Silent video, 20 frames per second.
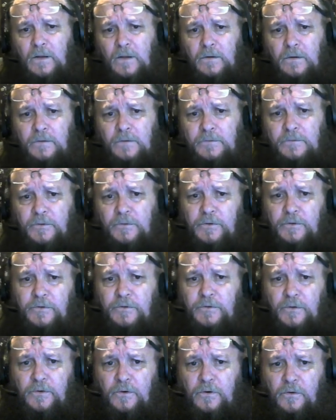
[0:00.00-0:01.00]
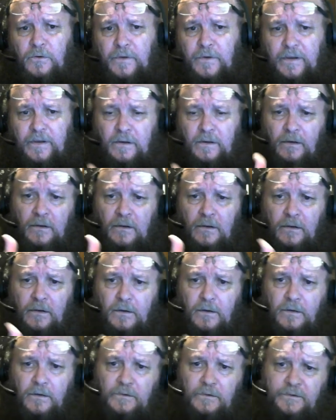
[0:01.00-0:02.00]
so that you're going
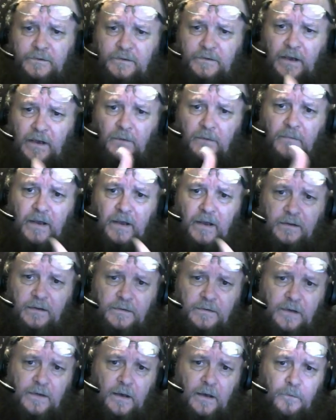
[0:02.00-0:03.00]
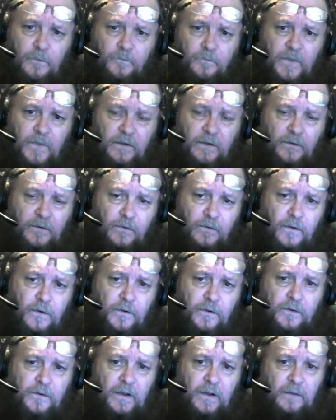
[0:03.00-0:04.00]
step by step and you're
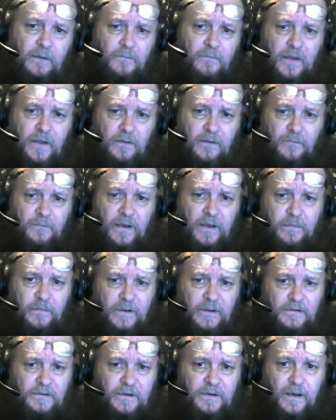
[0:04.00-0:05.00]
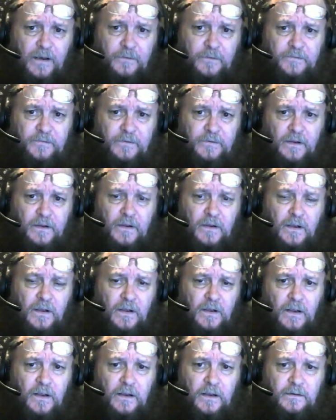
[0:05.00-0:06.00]
learning in baby steps
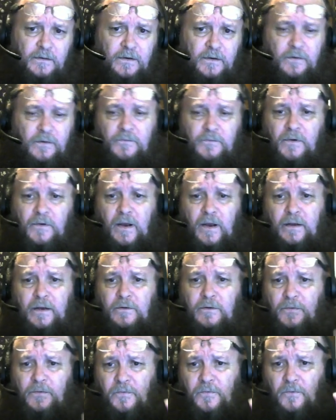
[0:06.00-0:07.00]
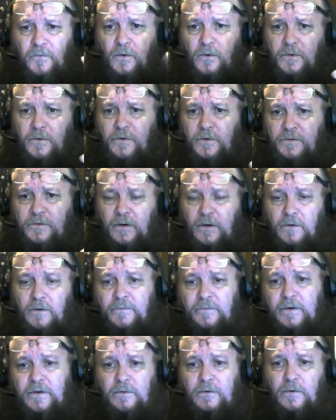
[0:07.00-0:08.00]
instead of trying to throw yourself
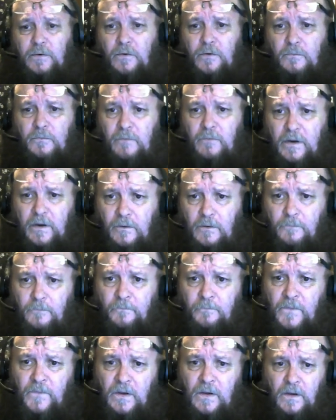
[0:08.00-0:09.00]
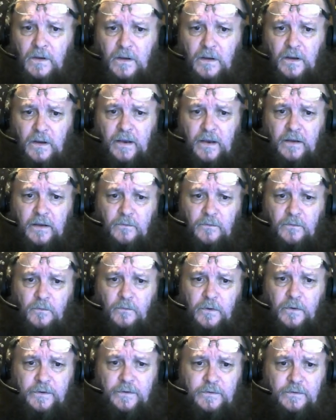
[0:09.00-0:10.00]
into a realm in
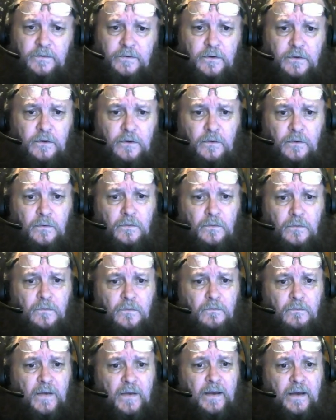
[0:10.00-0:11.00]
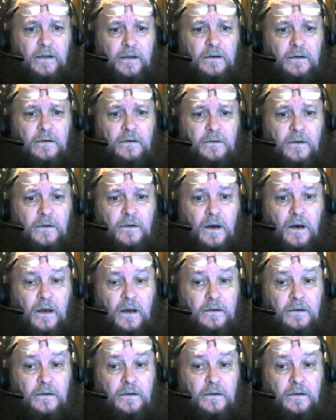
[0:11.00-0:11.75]
which you might not